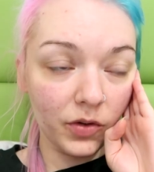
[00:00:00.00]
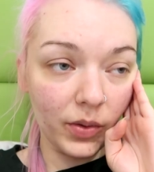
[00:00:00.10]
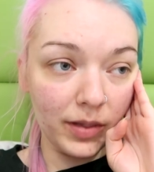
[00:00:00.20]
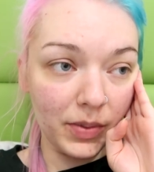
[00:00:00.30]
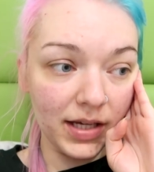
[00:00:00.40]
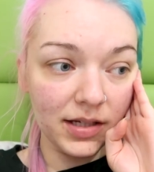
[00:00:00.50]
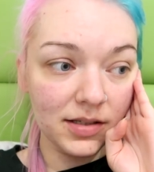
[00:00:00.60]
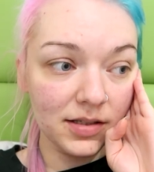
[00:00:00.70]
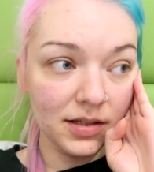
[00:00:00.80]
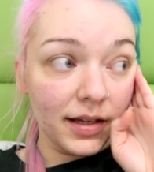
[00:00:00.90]
for quite a
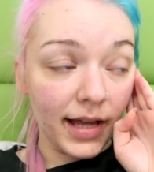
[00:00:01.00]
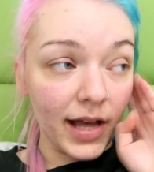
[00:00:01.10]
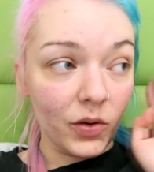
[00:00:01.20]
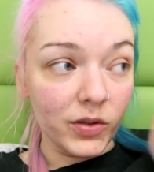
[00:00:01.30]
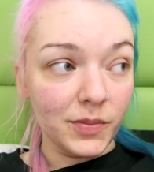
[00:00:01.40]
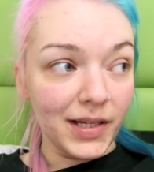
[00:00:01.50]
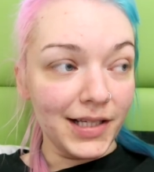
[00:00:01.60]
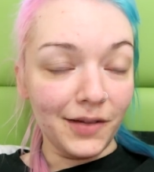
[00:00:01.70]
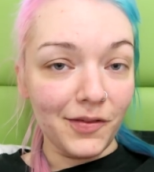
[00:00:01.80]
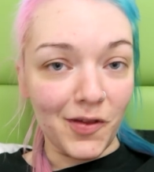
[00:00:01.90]
bit. Like, I got as
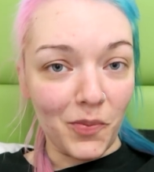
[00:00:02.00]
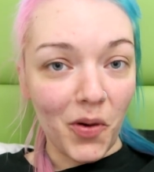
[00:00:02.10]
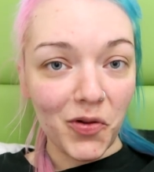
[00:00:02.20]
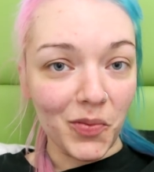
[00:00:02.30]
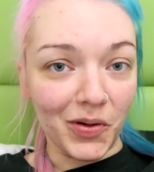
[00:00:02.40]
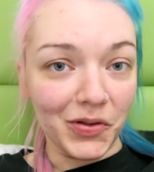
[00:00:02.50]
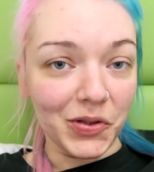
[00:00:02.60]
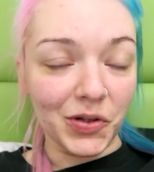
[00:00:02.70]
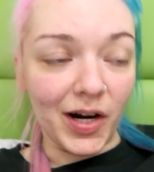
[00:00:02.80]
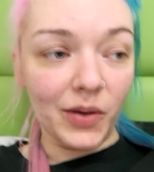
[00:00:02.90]
many lifts as possible on the
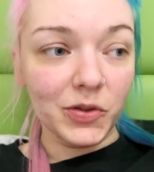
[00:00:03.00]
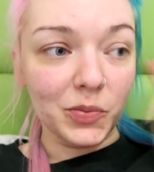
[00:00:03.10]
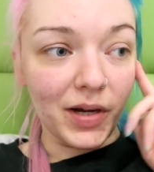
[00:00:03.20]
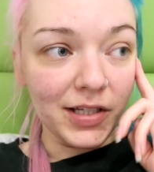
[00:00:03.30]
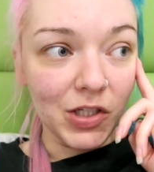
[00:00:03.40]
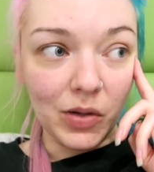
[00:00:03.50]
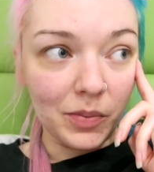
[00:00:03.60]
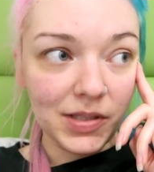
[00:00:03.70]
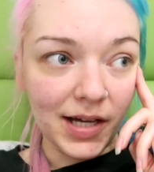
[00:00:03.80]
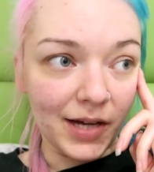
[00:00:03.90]
undergrounds, but I knew
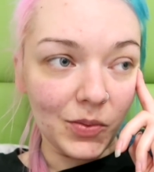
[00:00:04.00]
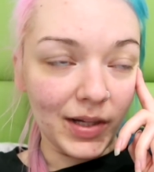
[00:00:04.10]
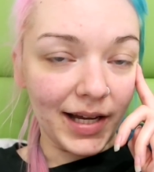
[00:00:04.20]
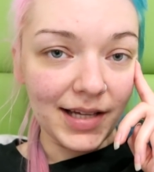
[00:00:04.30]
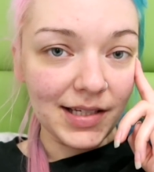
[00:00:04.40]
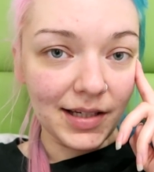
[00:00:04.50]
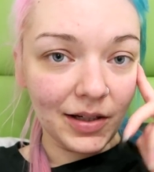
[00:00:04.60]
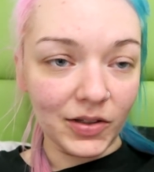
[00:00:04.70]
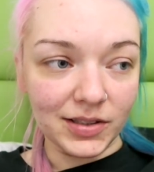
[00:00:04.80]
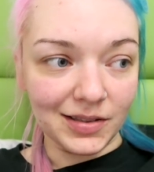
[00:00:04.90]
I'd be tired when I get
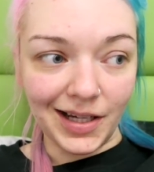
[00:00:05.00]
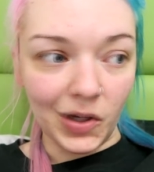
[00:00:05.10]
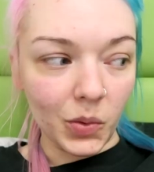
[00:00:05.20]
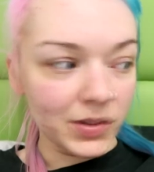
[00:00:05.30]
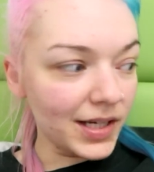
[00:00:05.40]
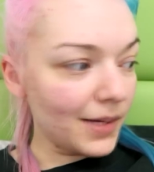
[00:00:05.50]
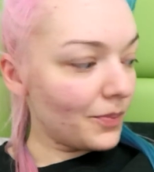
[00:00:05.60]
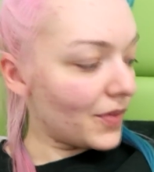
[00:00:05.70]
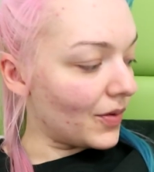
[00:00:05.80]
here, because I always am.